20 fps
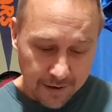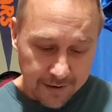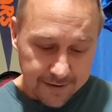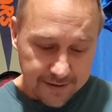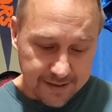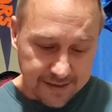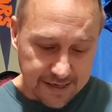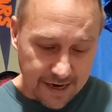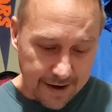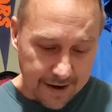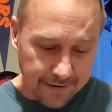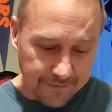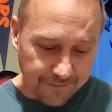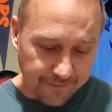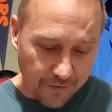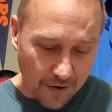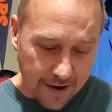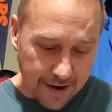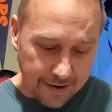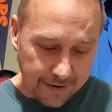San
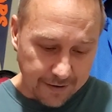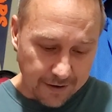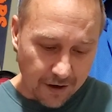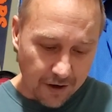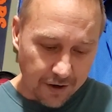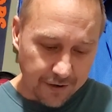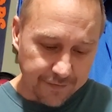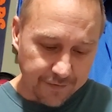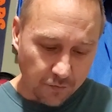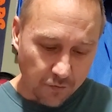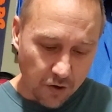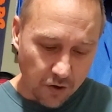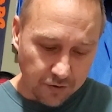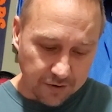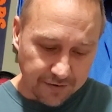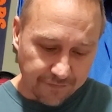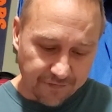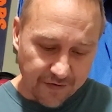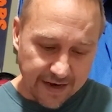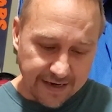Fran on the road
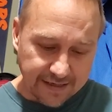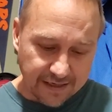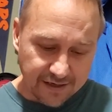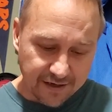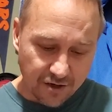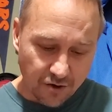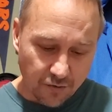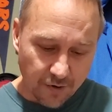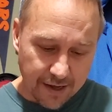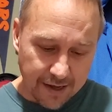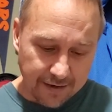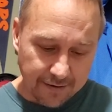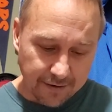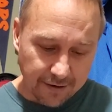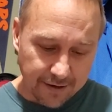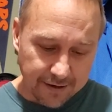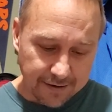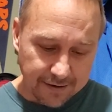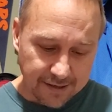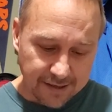to face New
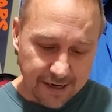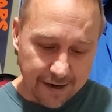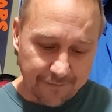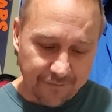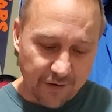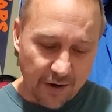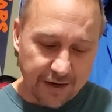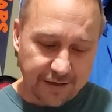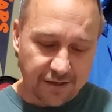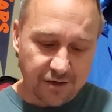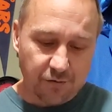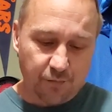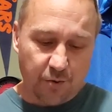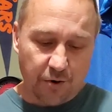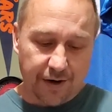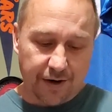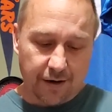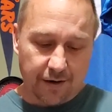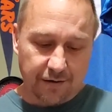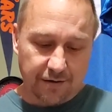England. San Fran,
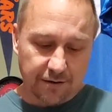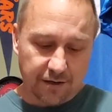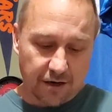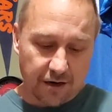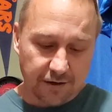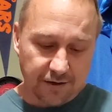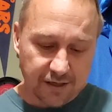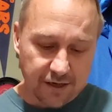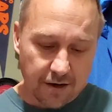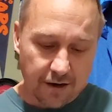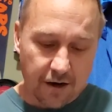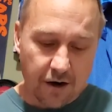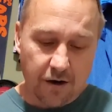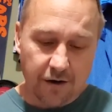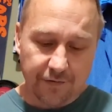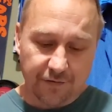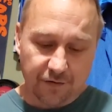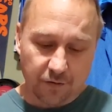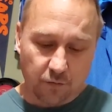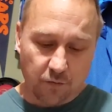2-point underdogs
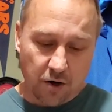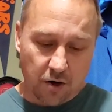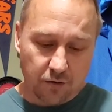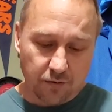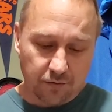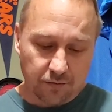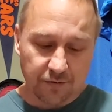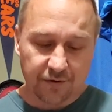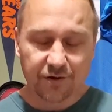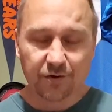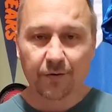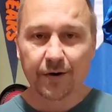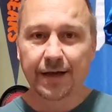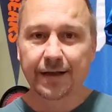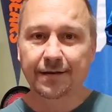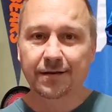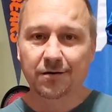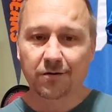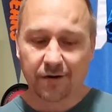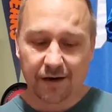on the road.
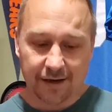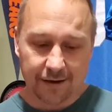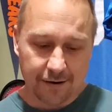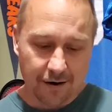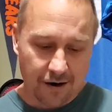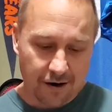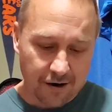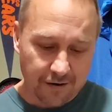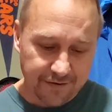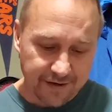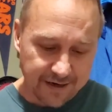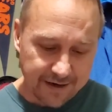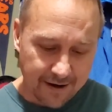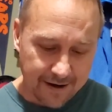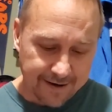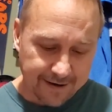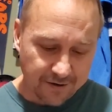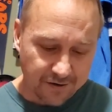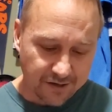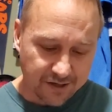3-3 are the
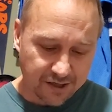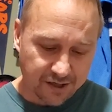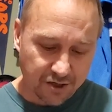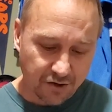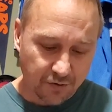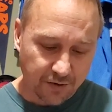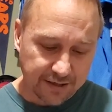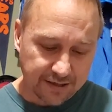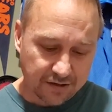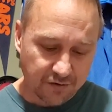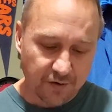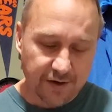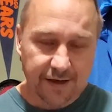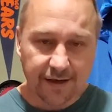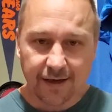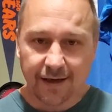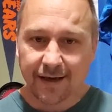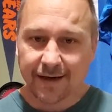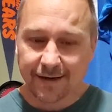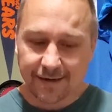Niners.
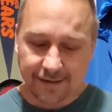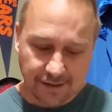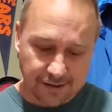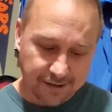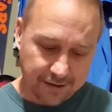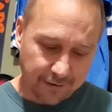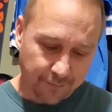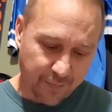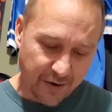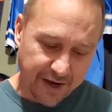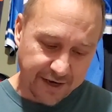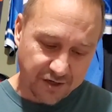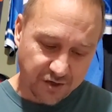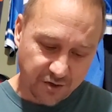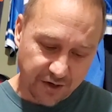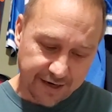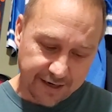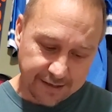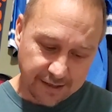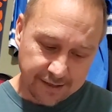2-3 is the
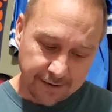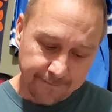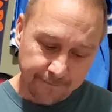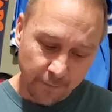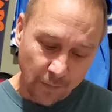Patriots.